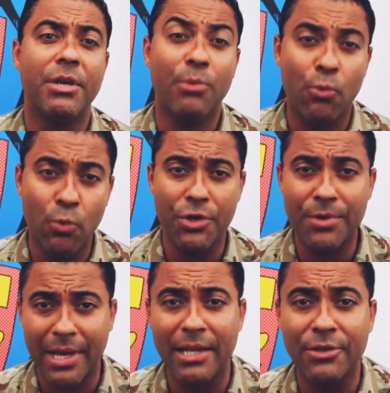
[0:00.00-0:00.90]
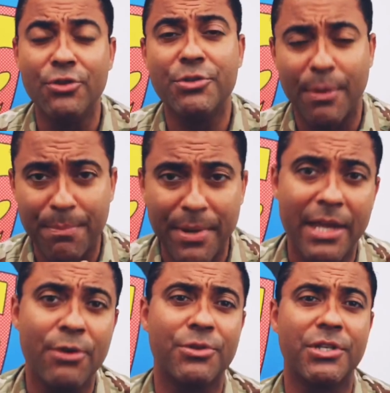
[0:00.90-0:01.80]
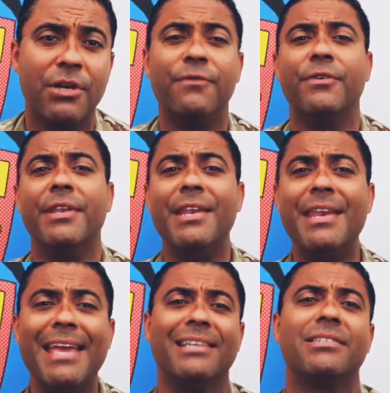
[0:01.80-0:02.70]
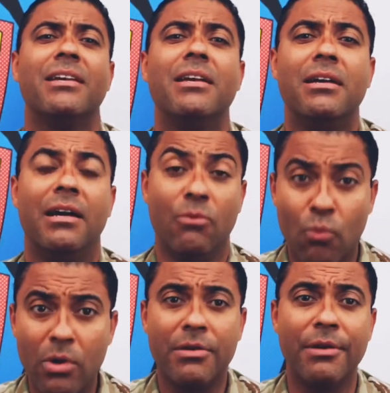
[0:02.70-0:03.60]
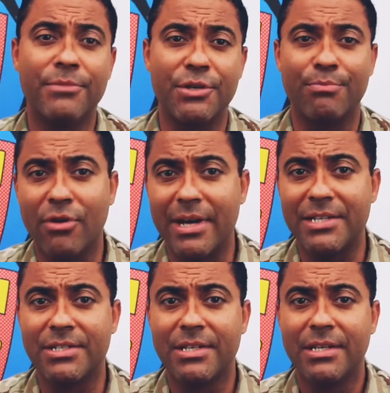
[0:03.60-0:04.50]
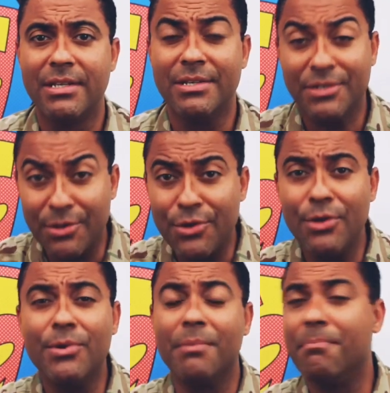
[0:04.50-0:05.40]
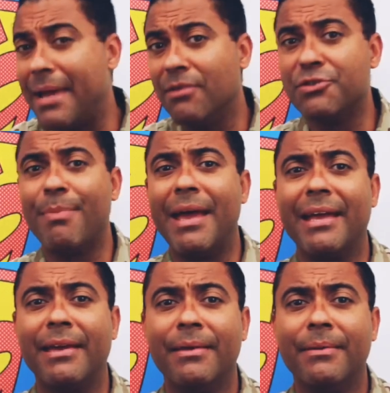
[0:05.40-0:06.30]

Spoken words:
but what you can do is prepare yourself for the next unwelcome surprise so you can bounce back.